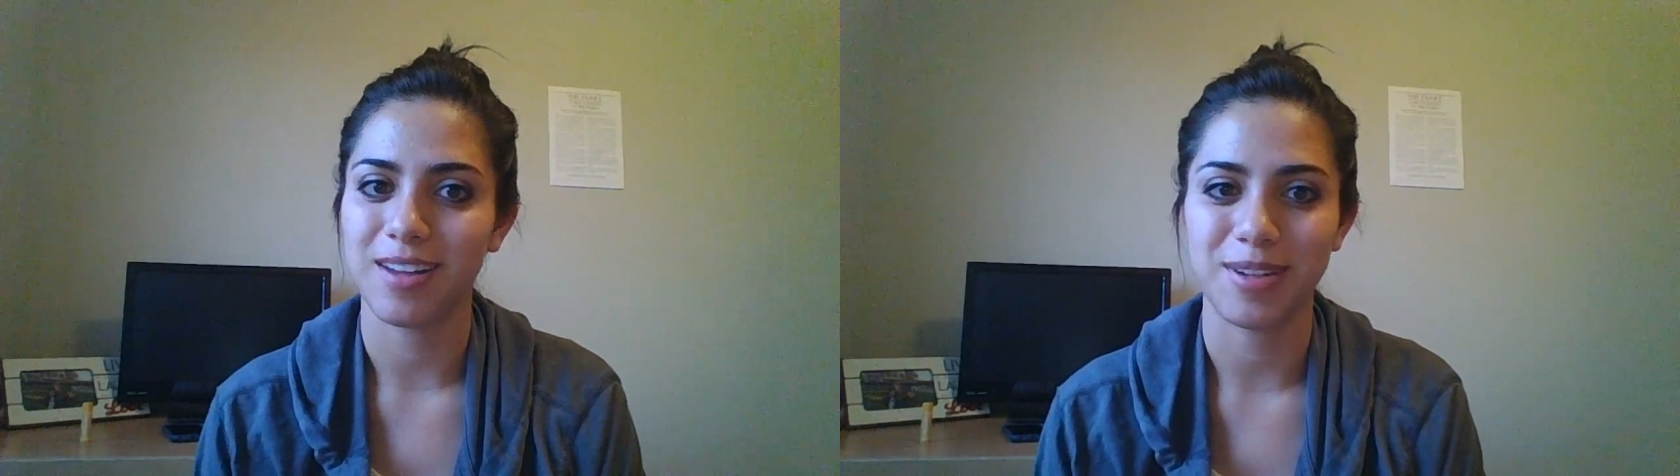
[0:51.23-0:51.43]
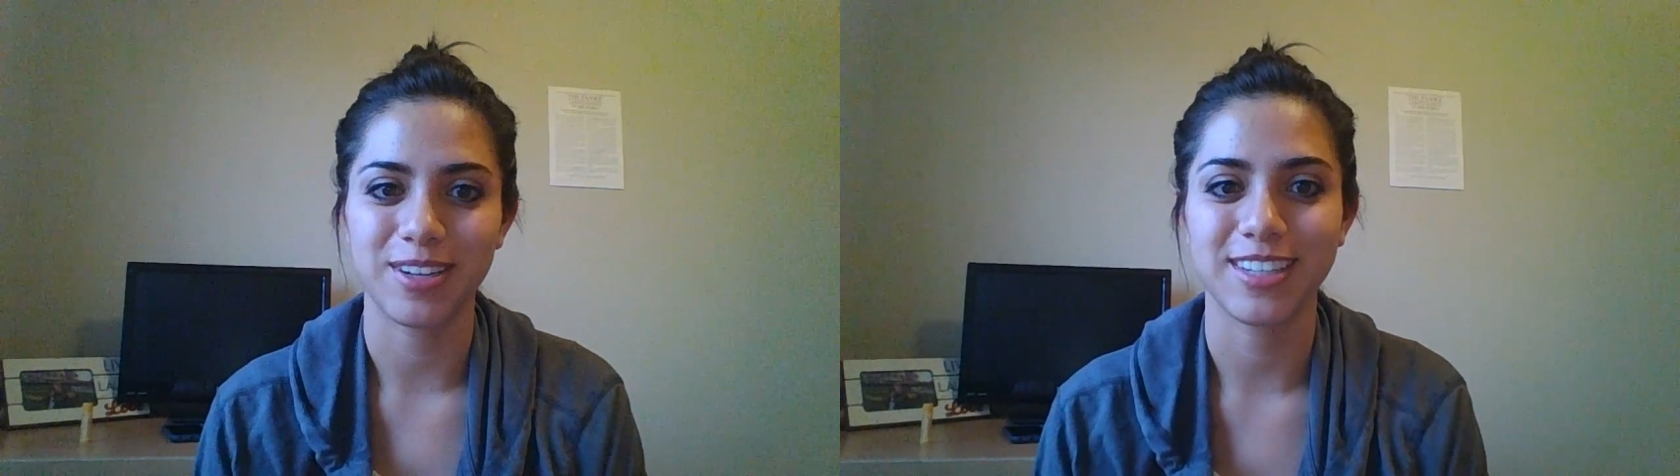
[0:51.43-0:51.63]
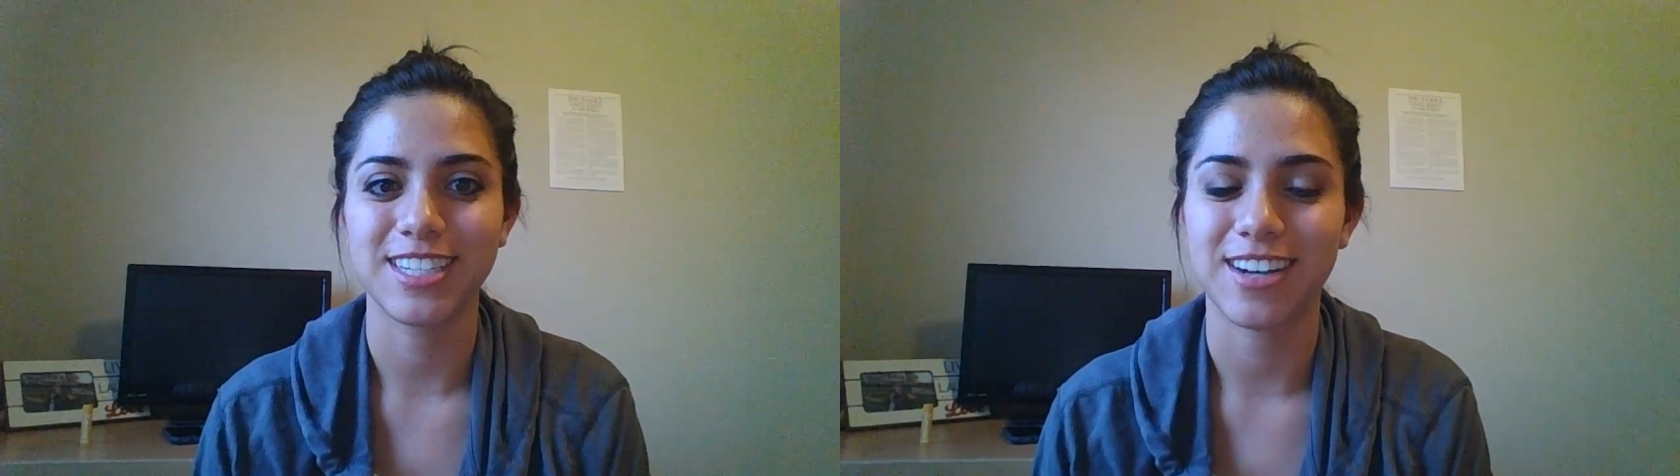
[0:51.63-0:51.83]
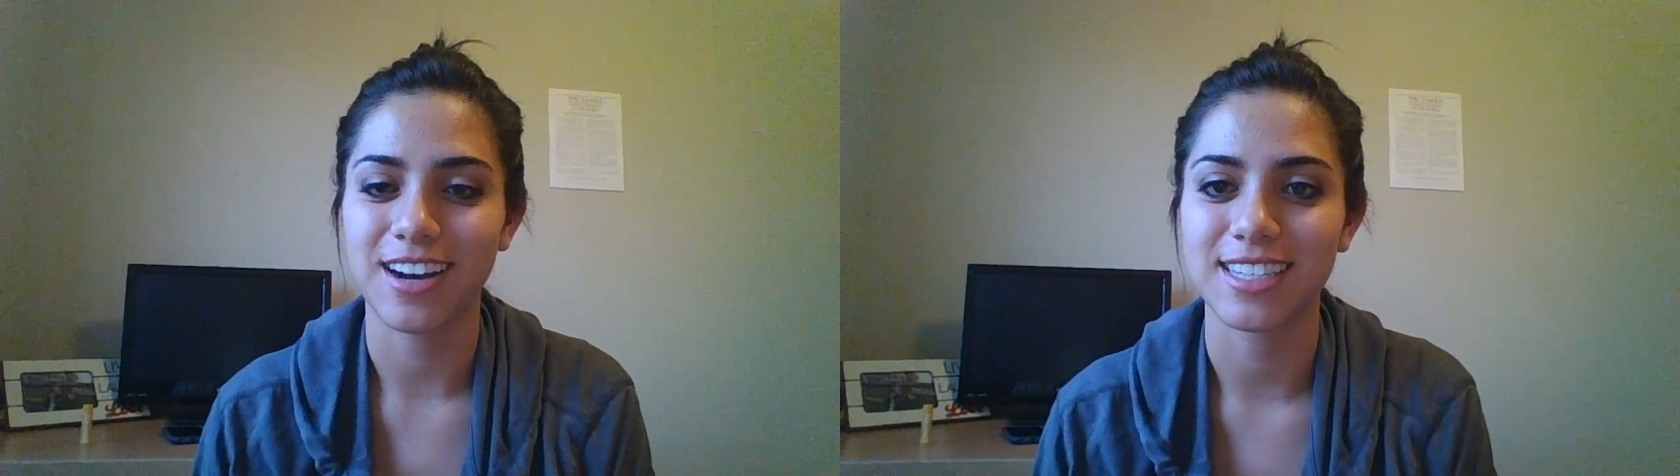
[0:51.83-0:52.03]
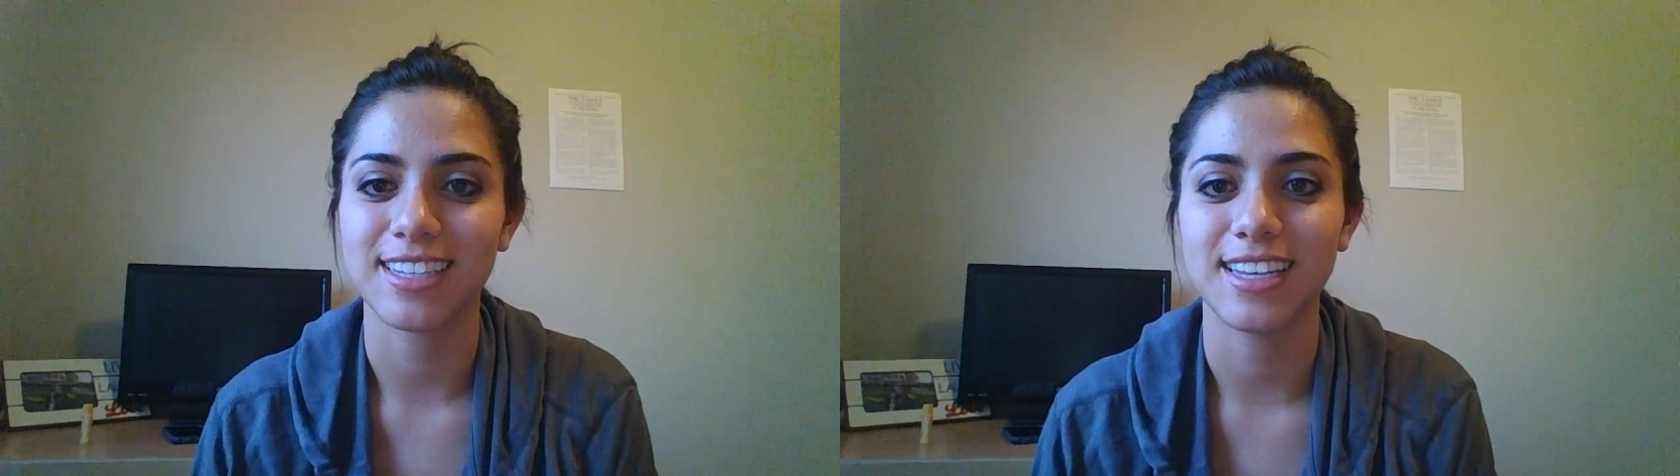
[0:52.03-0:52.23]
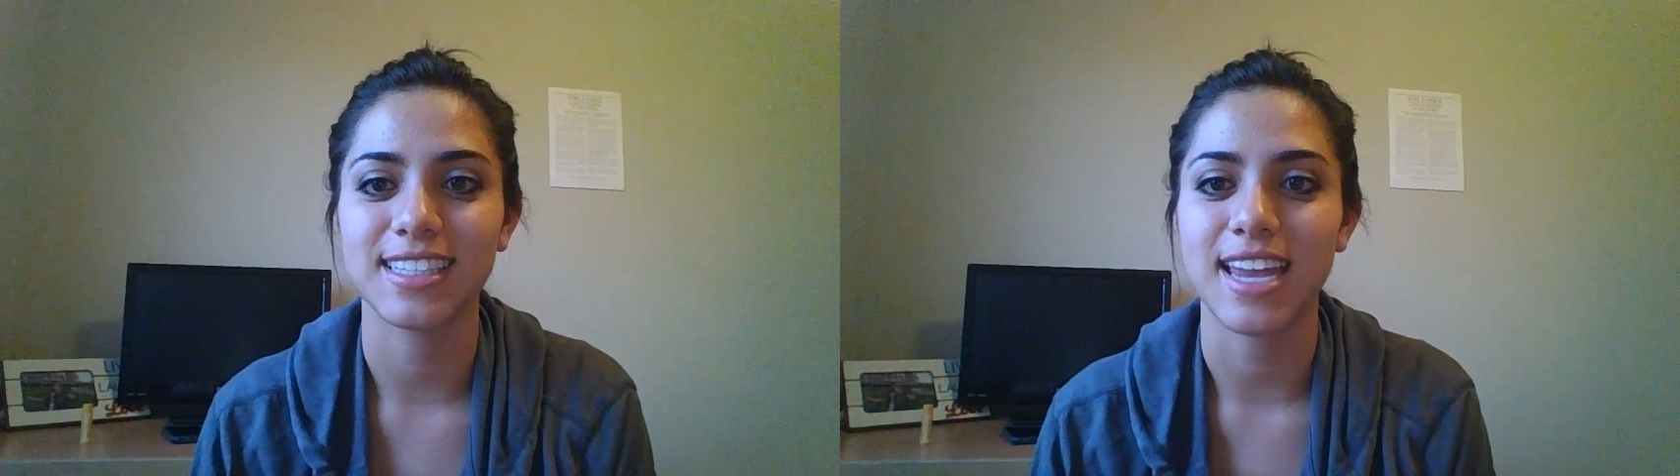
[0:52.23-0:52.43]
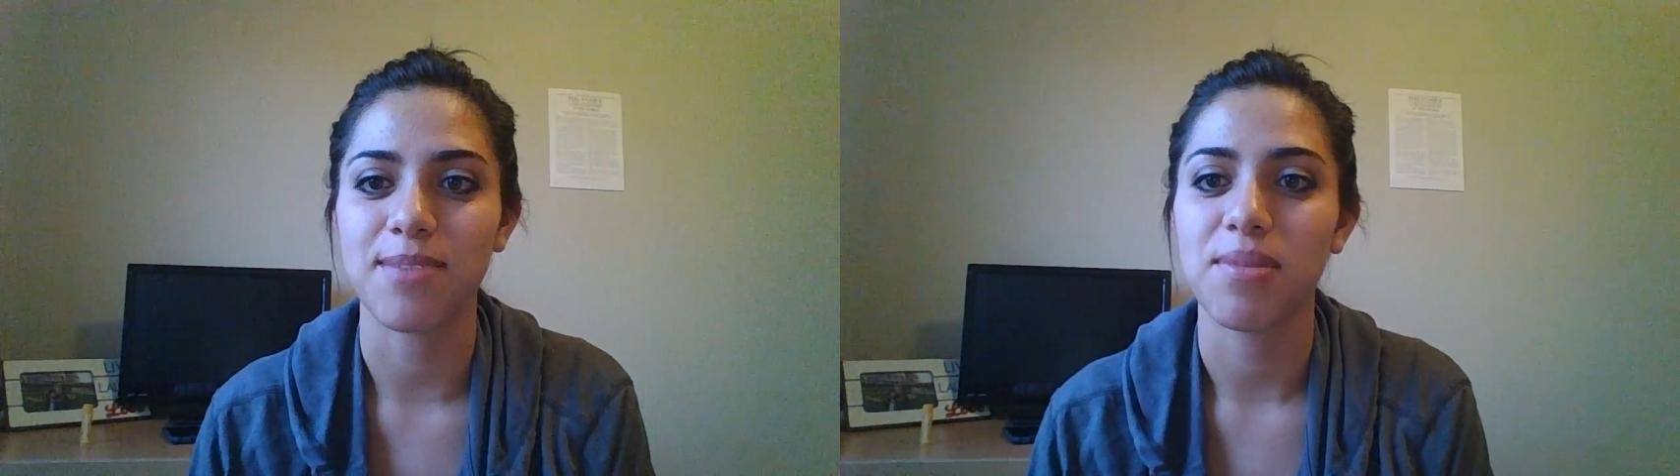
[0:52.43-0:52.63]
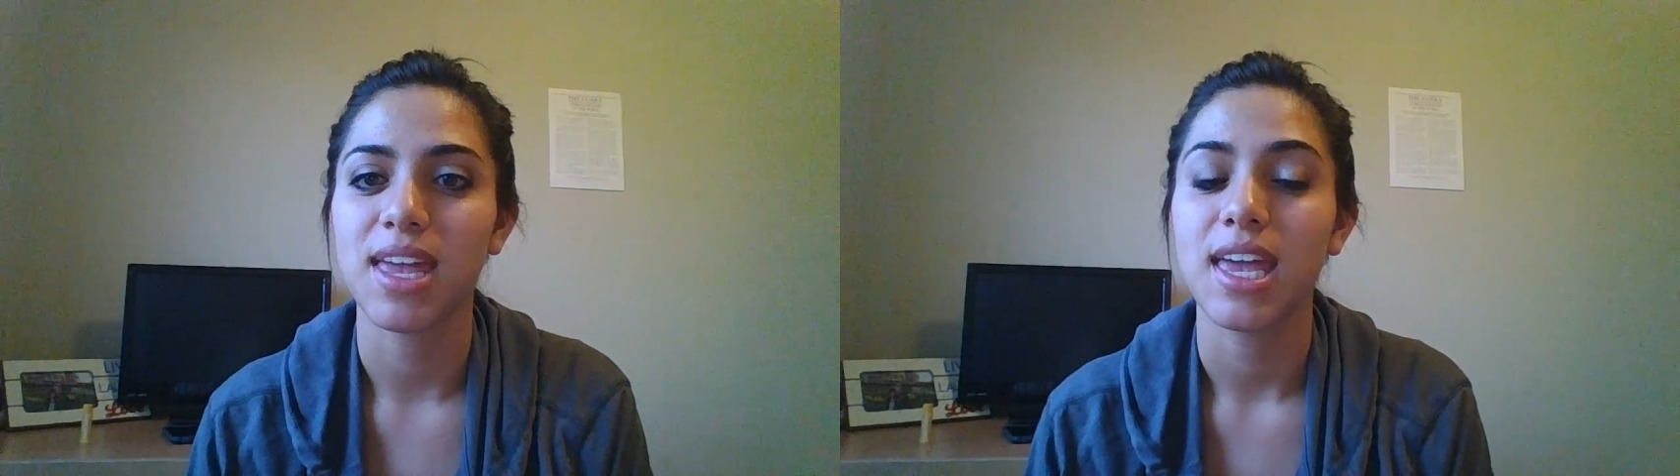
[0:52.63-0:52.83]
I'm not really sure how to say his
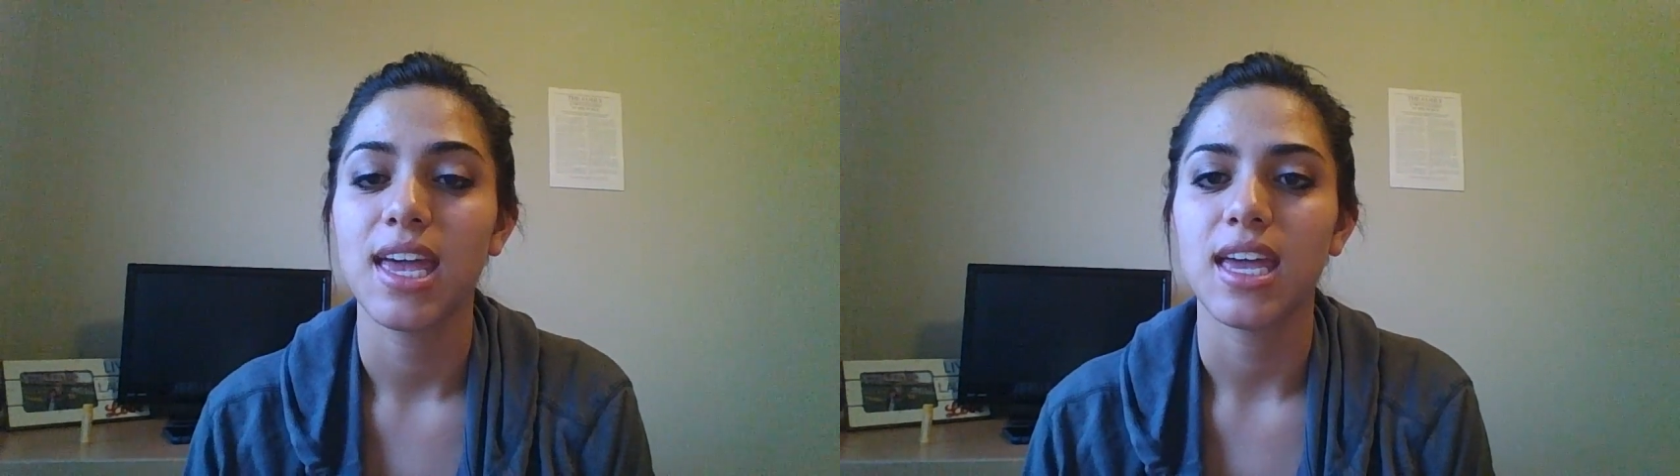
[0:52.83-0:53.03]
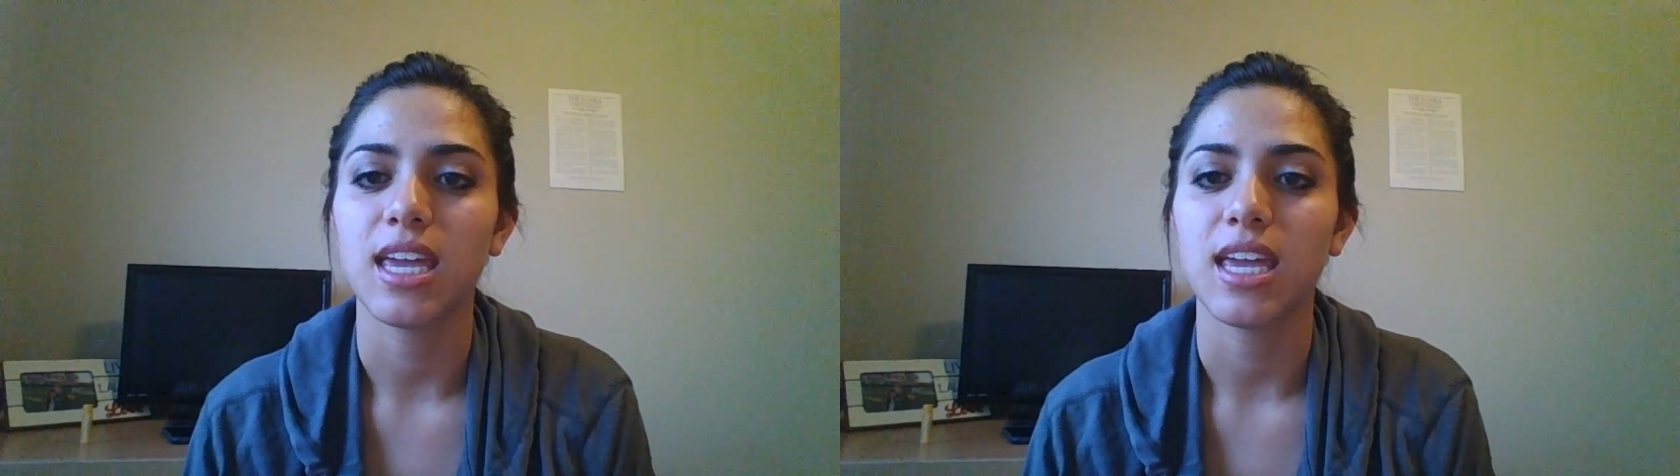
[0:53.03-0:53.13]
name,